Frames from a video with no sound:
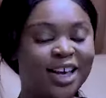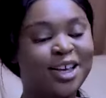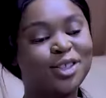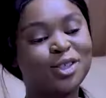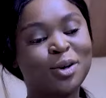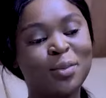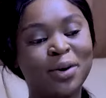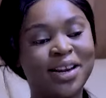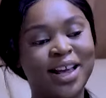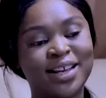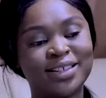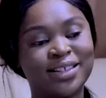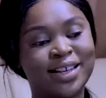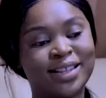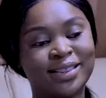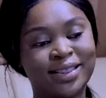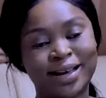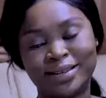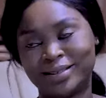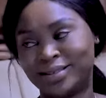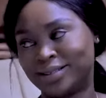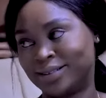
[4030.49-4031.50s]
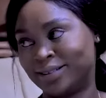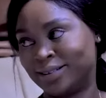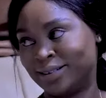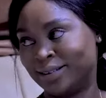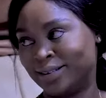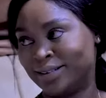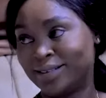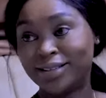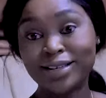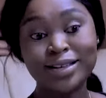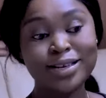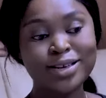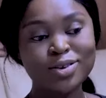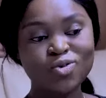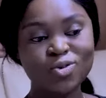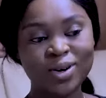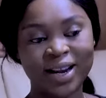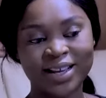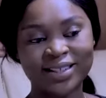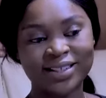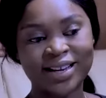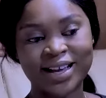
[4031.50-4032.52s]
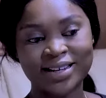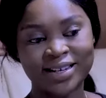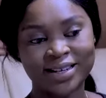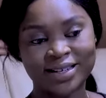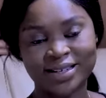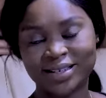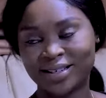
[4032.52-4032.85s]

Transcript: city, somebody has entered. The eagle has